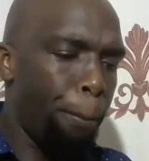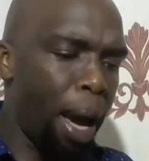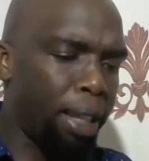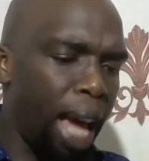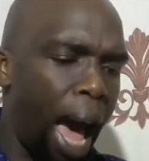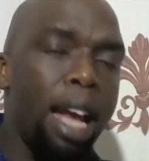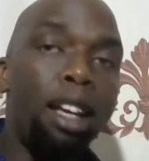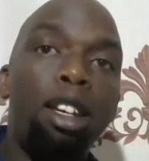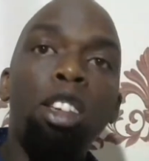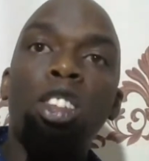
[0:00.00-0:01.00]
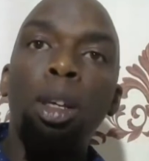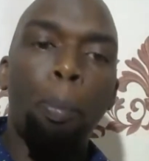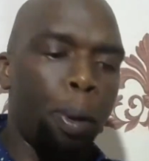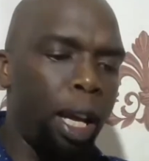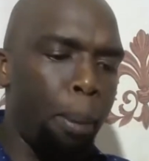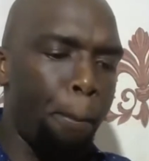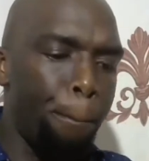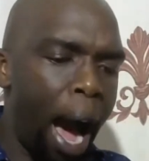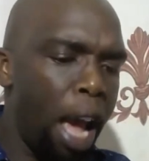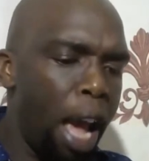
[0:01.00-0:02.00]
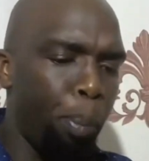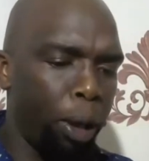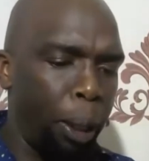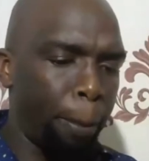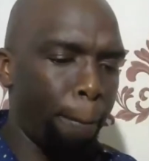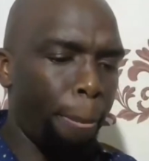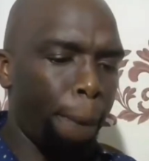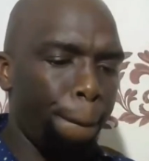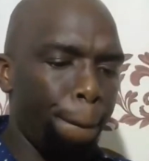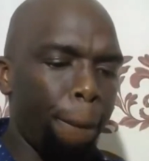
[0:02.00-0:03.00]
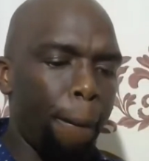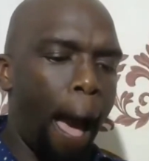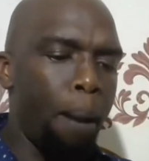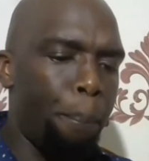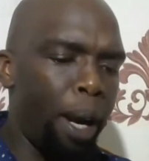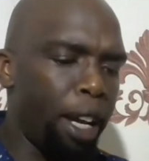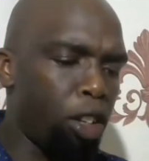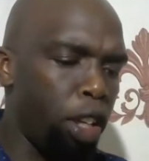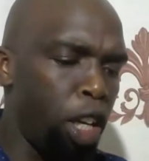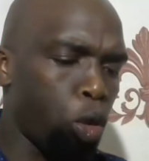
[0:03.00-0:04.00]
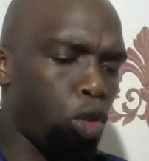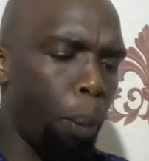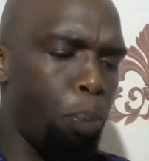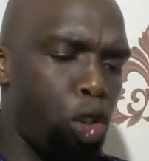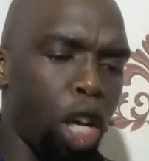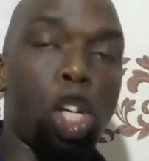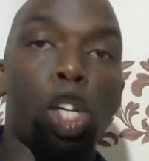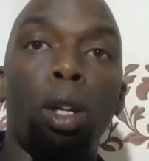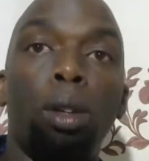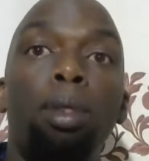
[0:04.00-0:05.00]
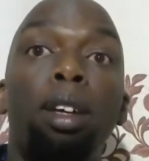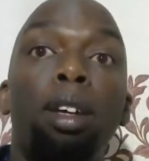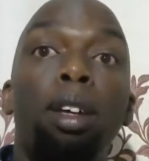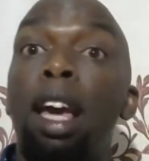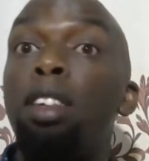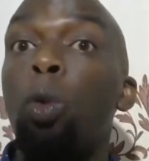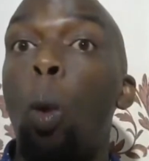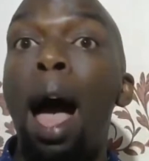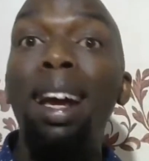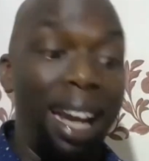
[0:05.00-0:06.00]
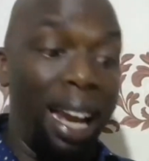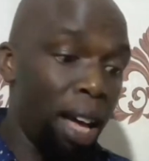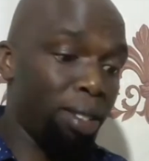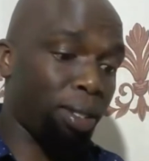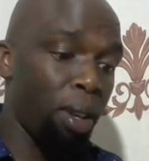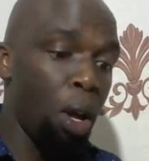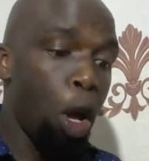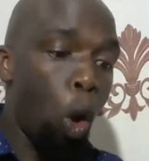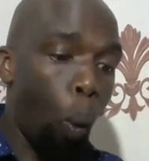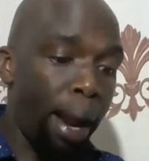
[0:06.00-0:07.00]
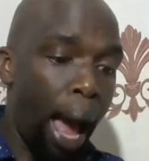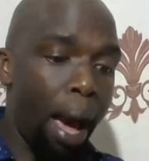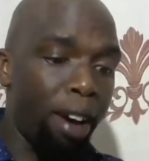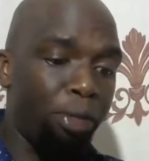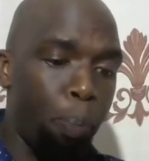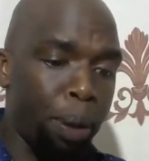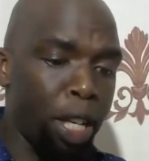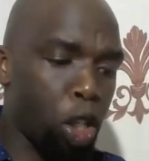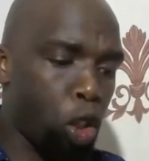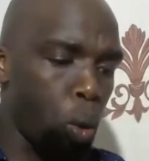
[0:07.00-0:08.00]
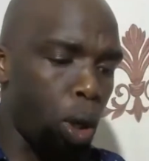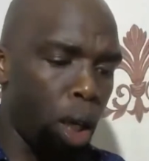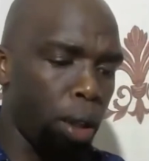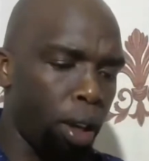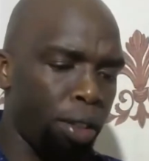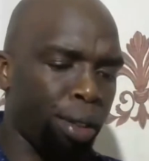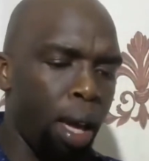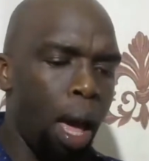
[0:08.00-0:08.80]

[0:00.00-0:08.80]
but I discipline my body and bring it into subjection. He says, why? Lest when I have preached to others,